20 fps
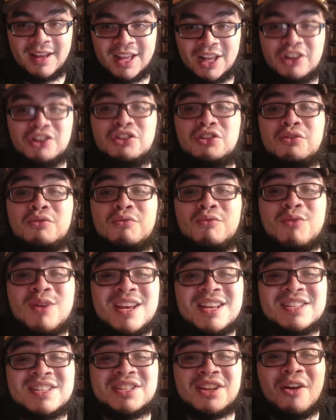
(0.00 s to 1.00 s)

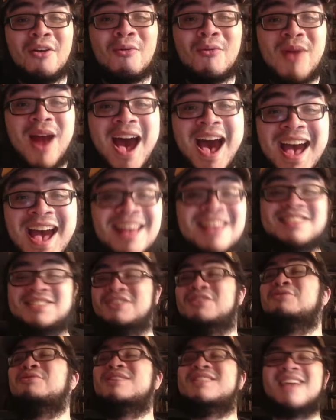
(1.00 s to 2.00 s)
Luis Arraez,
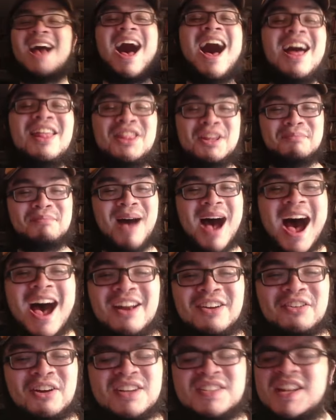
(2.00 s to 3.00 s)
who is on the
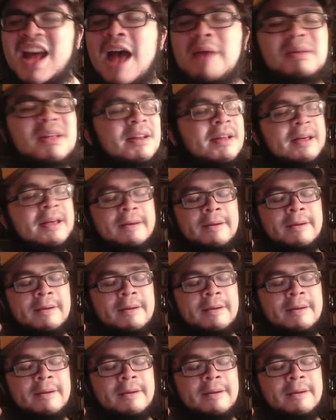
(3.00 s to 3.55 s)
Padres now. I mean,